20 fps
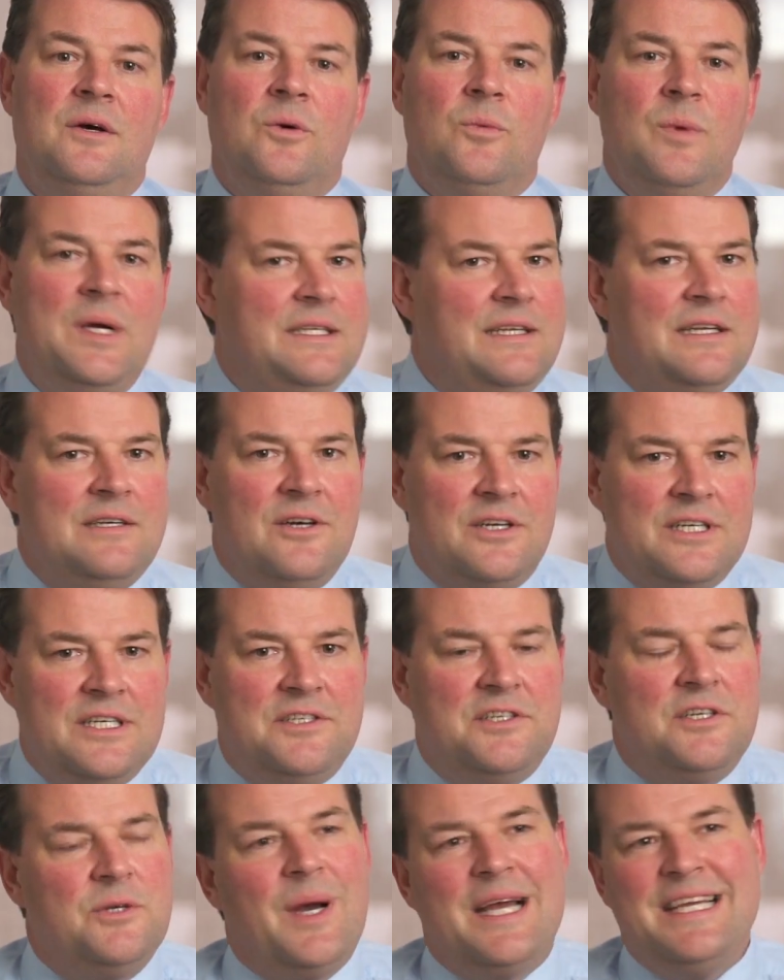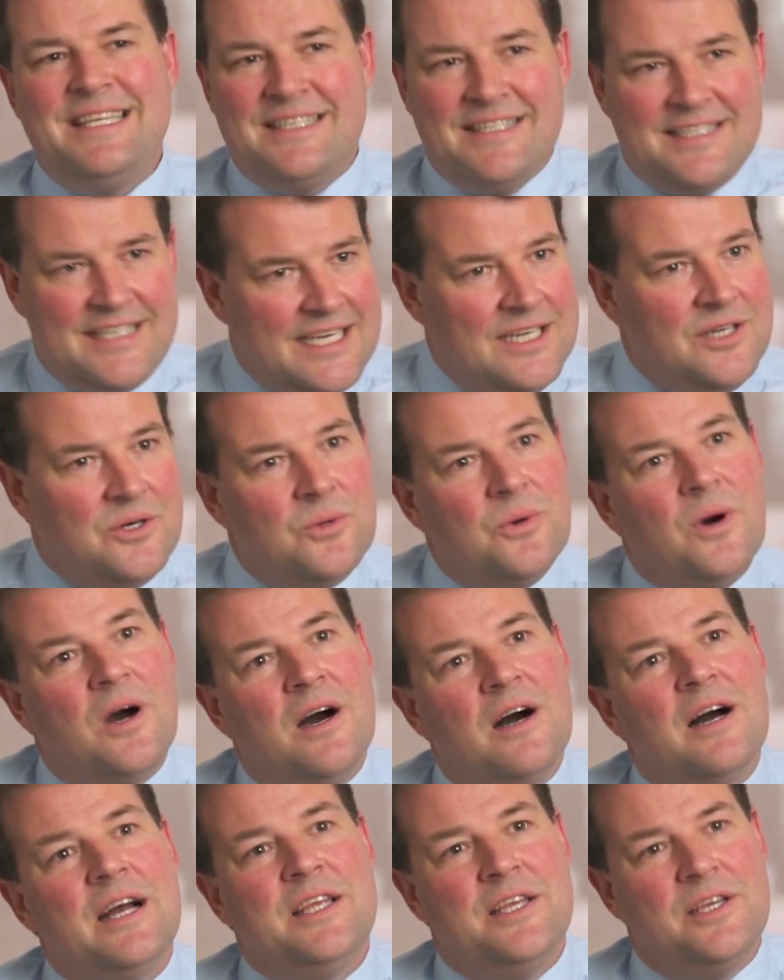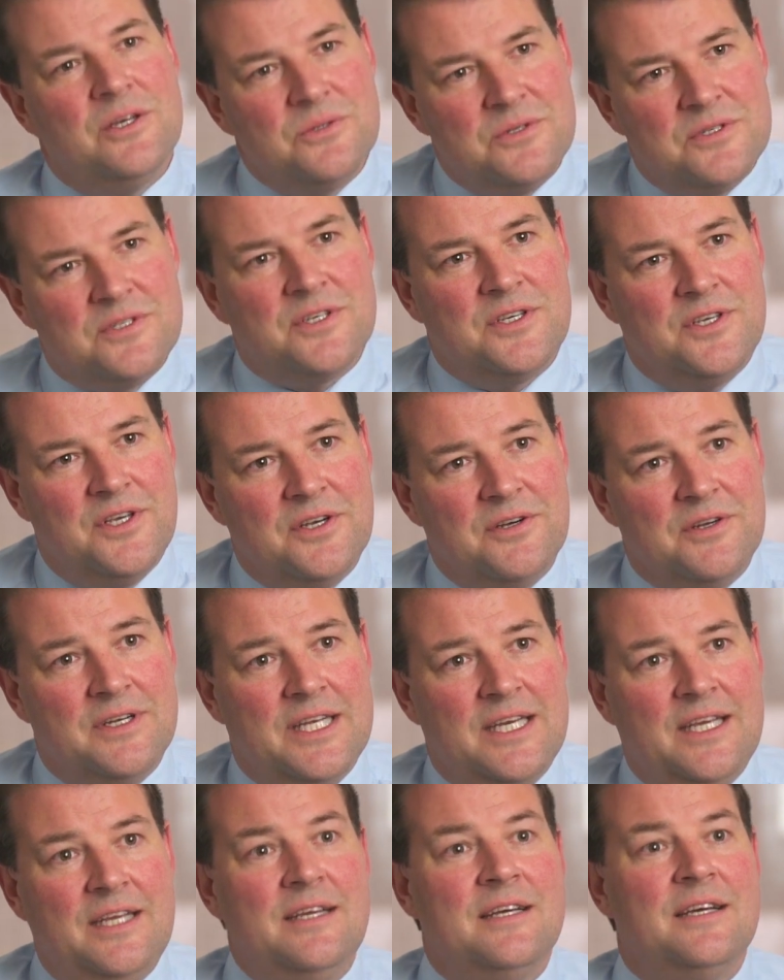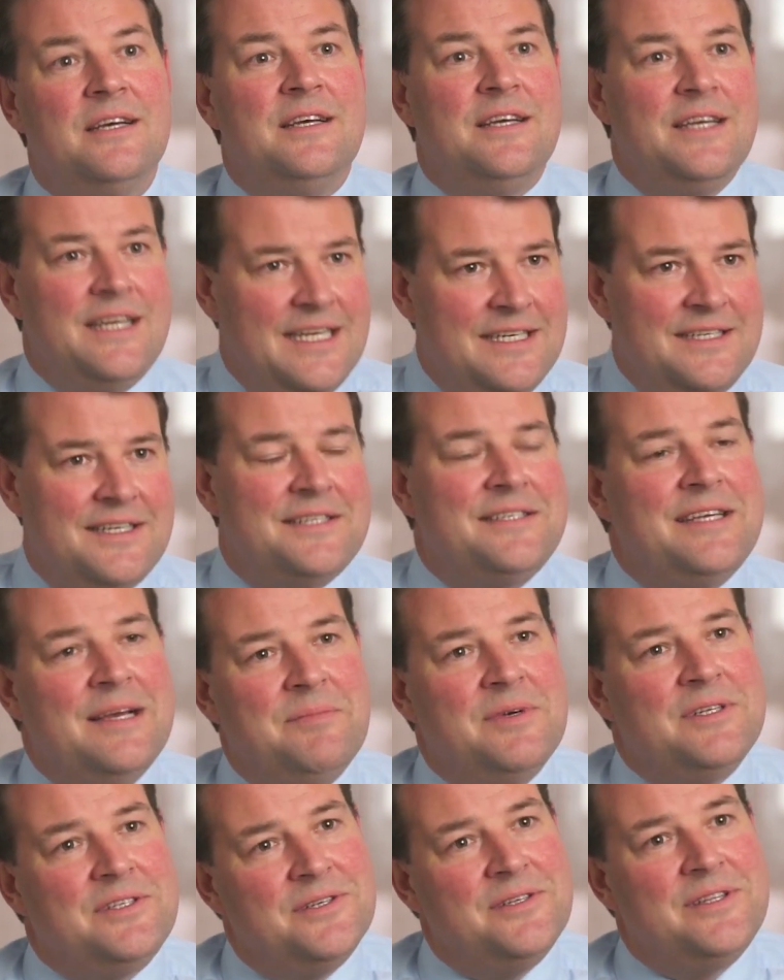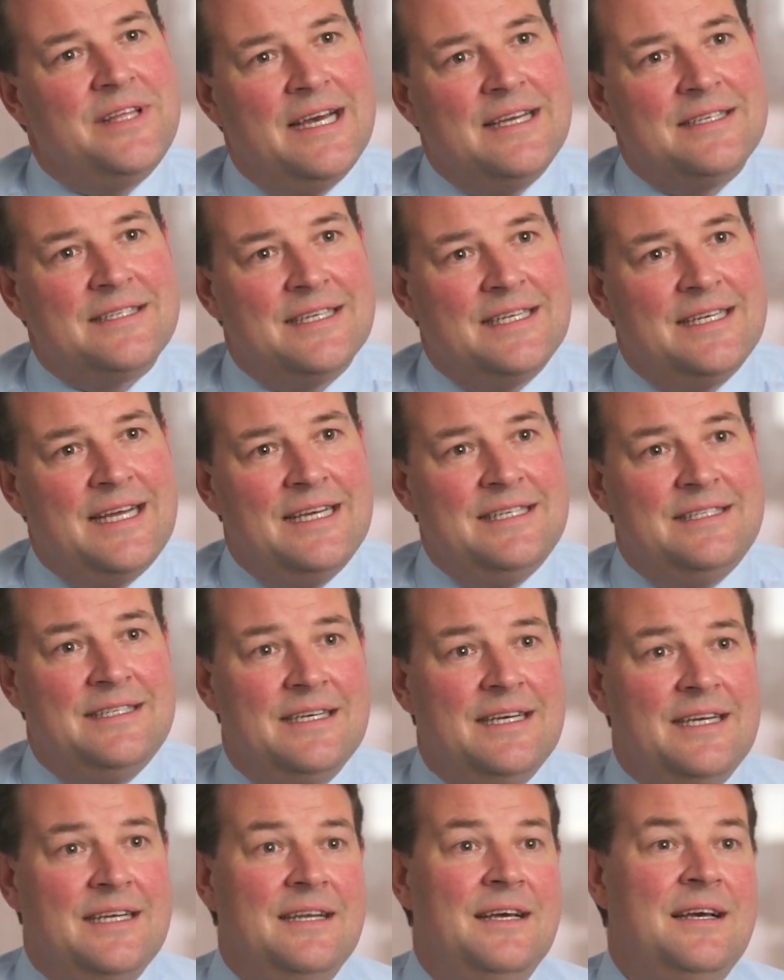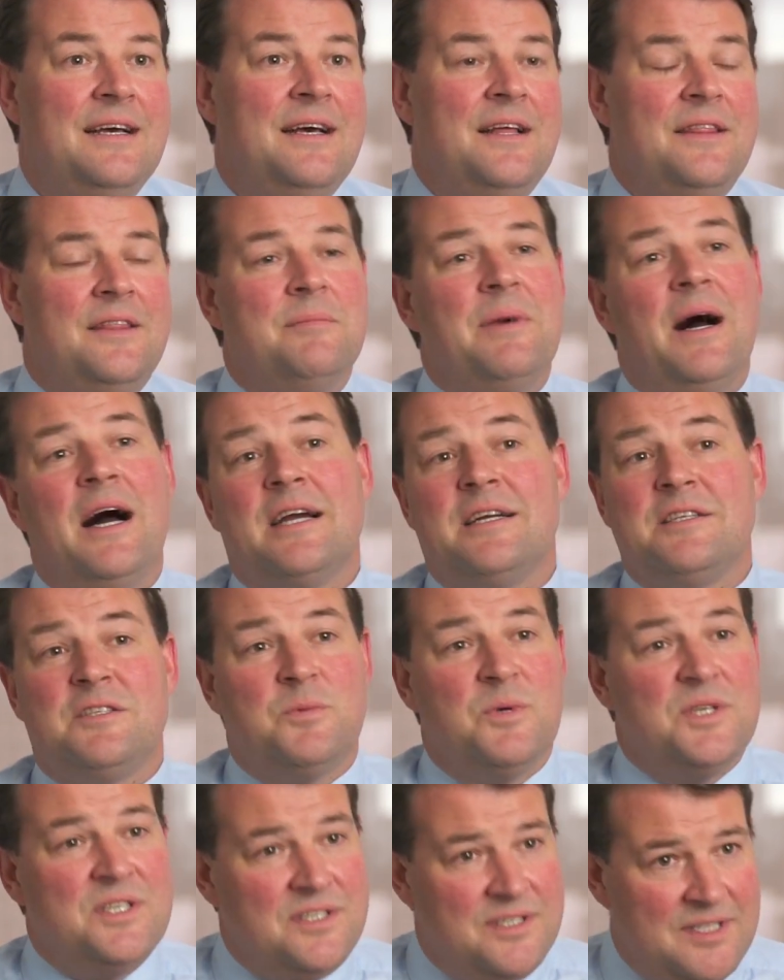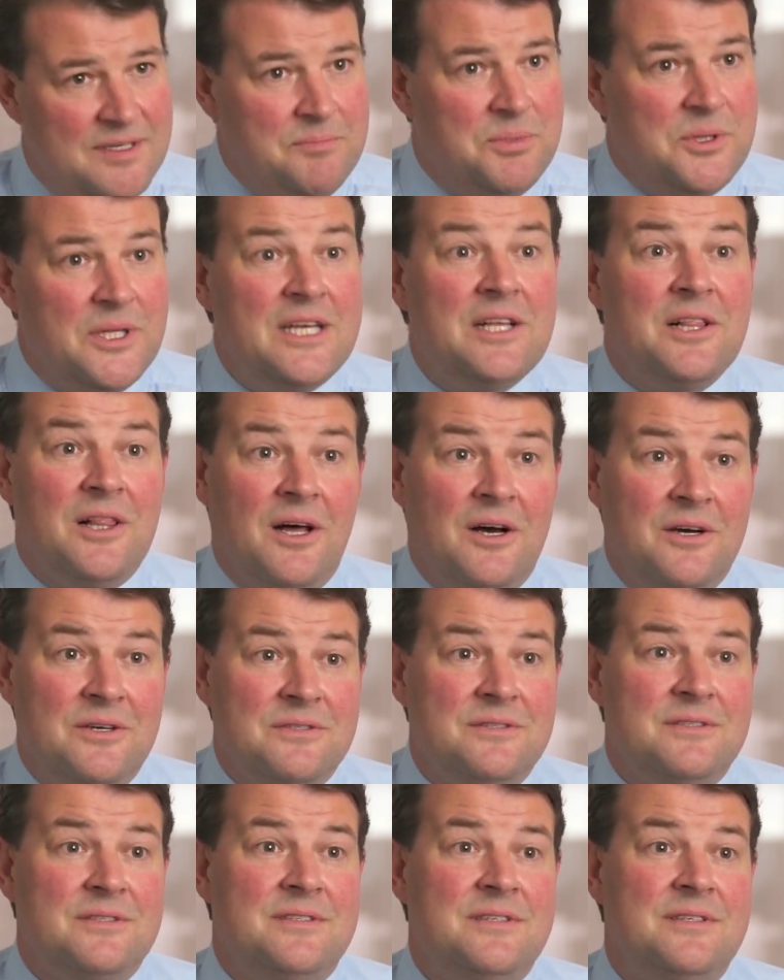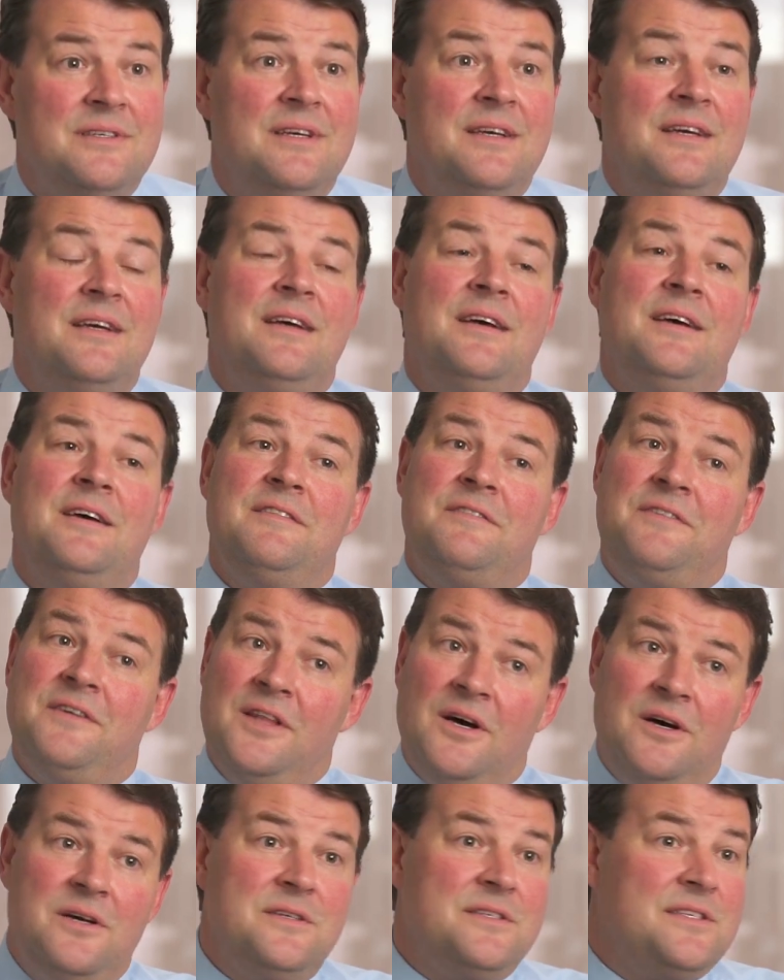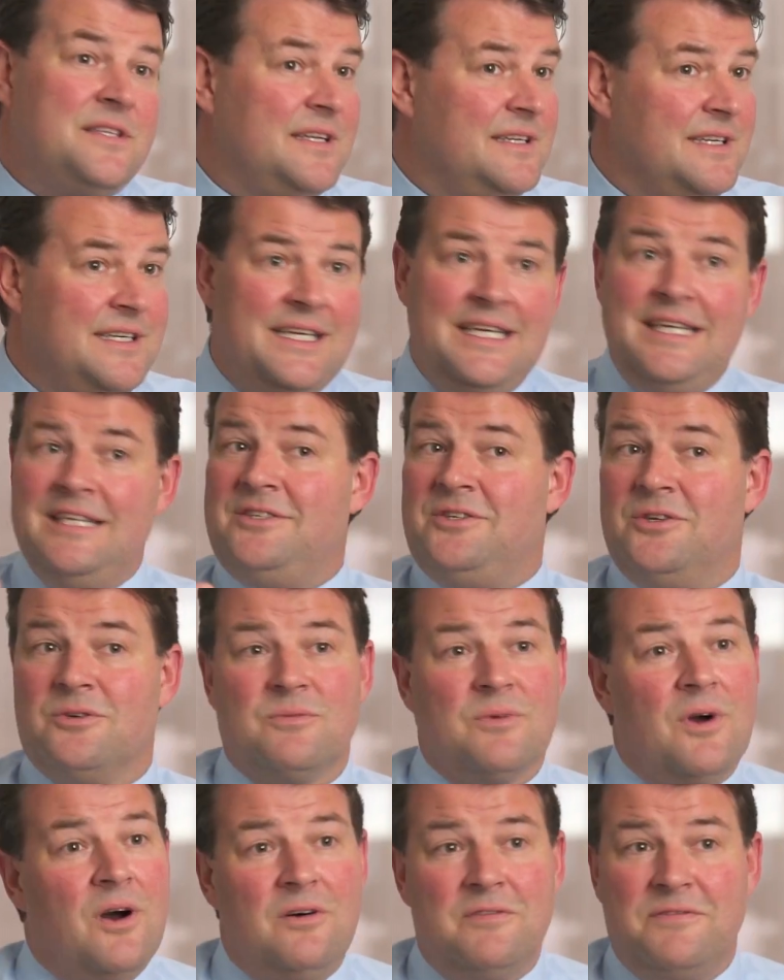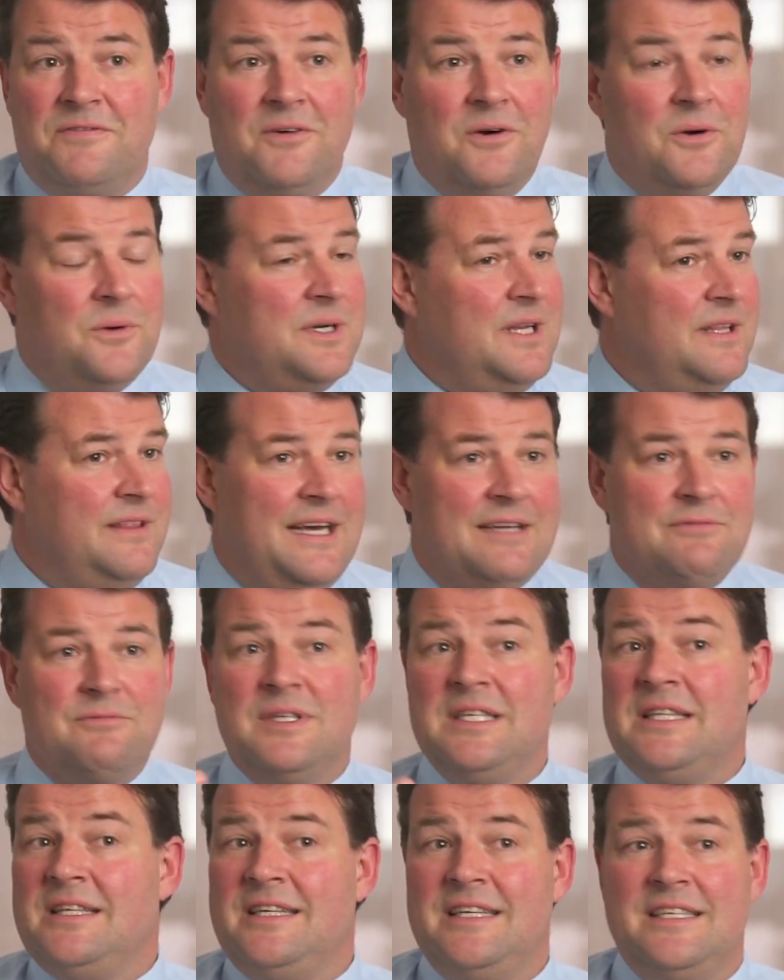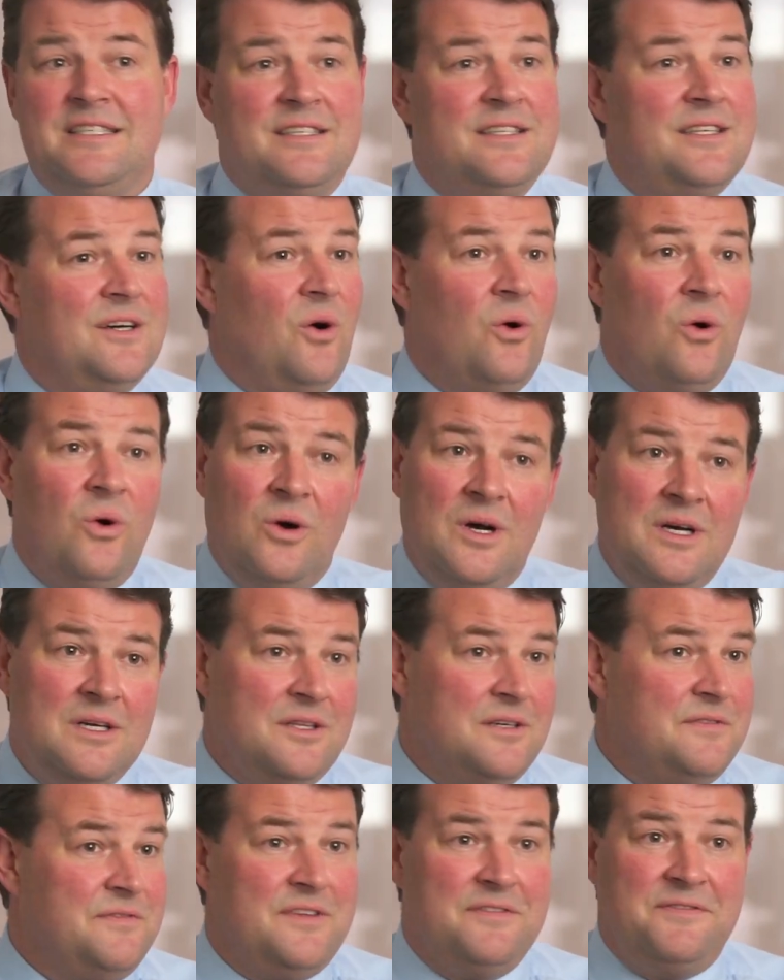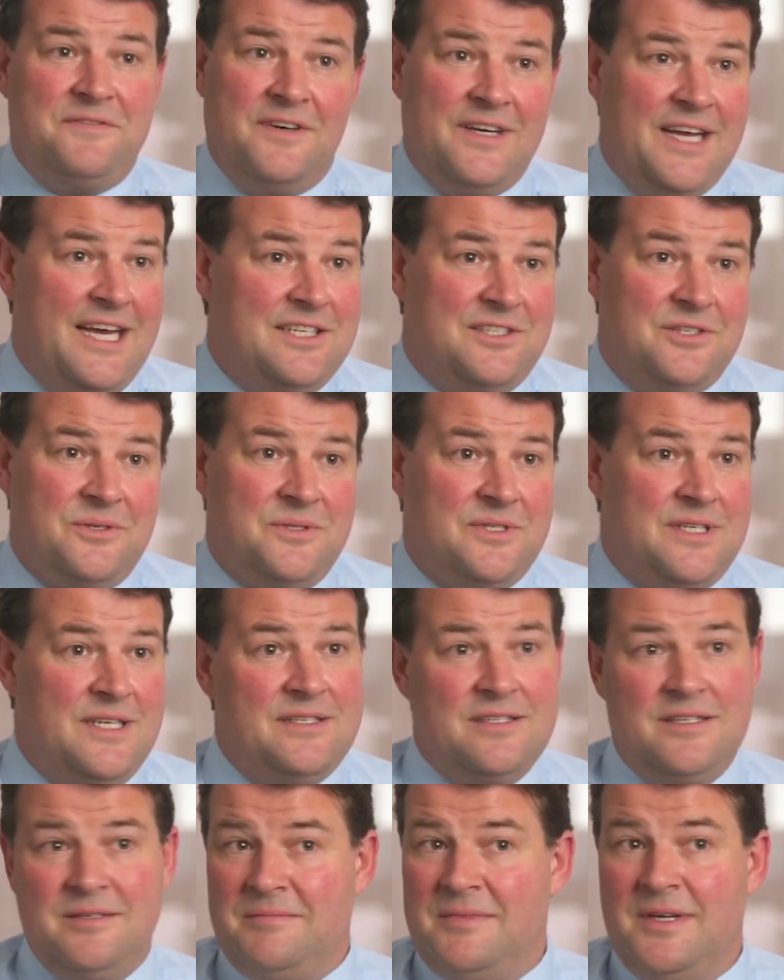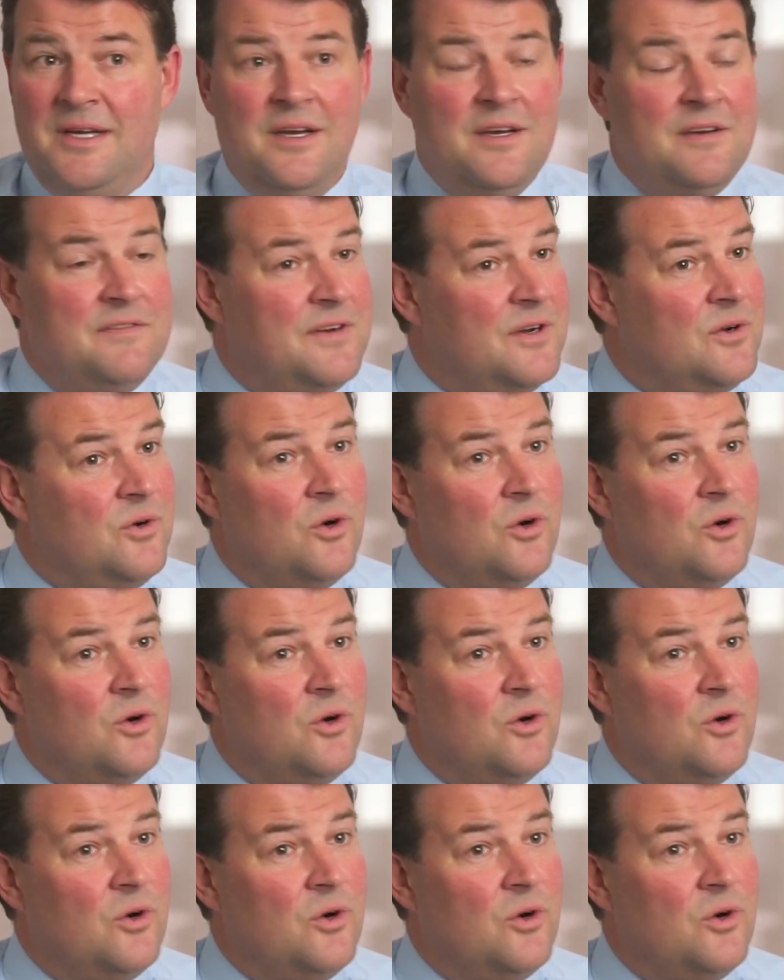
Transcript: we did not issue a single high yield security in December 2018. The markets were simply closed. For those that need to roll forward, and that really is the oil of the financial system for